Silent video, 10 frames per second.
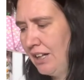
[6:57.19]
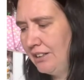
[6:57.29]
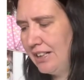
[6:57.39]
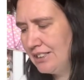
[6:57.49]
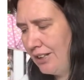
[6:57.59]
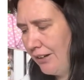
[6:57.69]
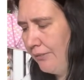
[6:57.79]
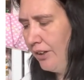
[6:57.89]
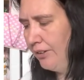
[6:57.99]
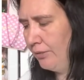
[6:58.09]
There's no
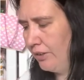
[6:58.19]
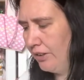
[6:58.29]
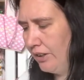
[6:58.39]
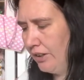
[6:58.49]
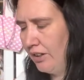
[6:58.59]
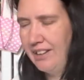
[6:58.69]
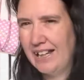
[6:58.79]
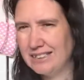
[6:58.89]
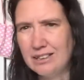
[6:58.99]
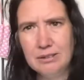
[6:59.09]
Roadrunner,
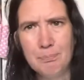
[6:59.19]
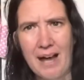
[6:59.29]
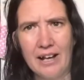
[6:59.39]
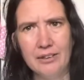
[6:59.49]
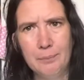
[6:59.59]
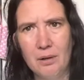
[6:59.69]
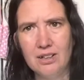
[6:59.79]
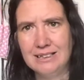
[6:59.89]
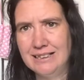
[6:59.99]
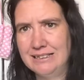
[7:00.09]
unless the back of the
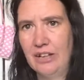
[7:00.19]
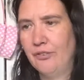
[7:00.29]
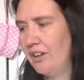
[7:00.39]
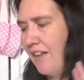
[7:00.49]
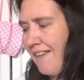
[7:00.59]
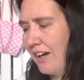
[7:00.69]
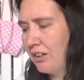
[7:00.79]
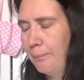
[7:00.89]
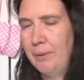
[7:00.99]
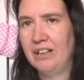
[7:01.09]
box is different, and that could be